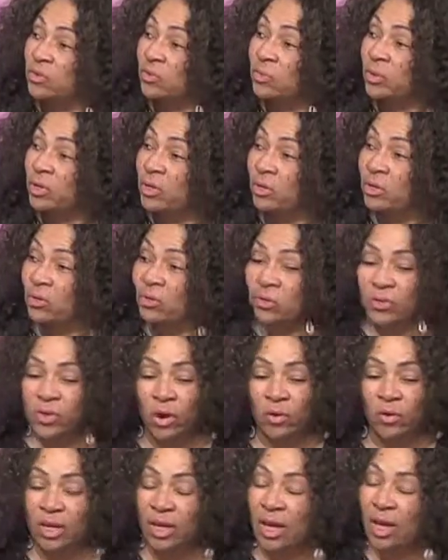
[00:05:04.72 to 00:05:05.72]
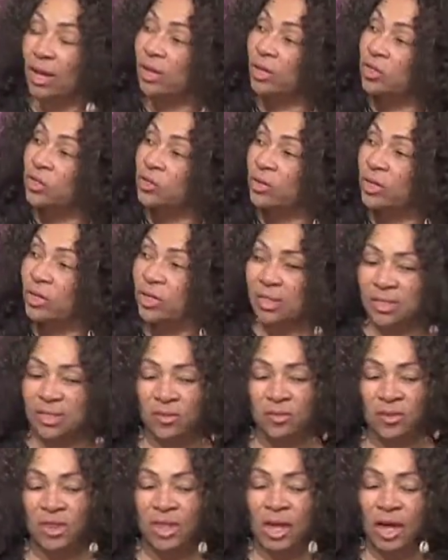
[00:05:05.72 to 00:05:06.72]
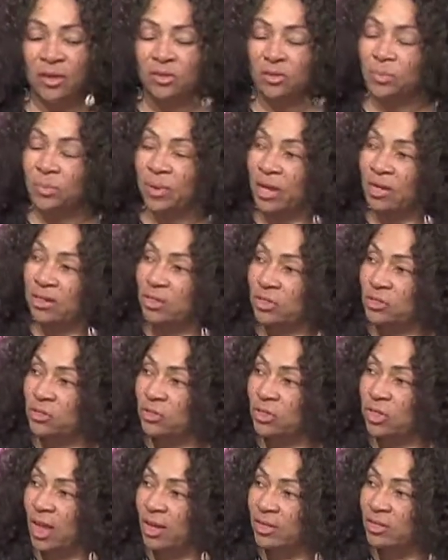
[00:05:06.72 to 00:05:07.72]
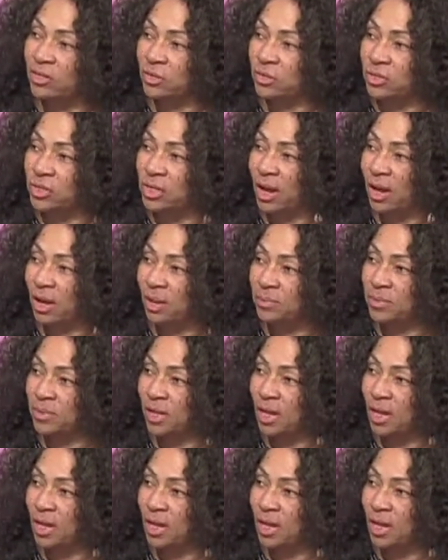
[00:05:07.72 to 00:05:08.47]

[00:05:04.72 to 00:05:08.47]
have been used. Mm-hmm. Hurricane mm -hmm. Katrina, 7,000 black teachers lost their jobs.